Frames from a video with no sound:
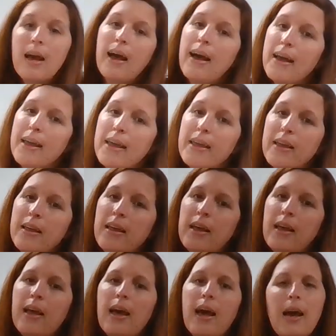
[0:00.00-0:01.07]

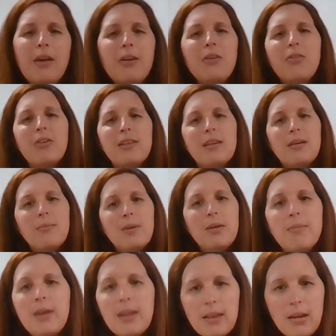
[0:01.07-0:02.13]
how do you think that
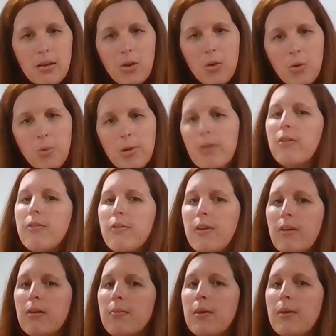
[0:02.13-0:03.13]
might make that coworker feel?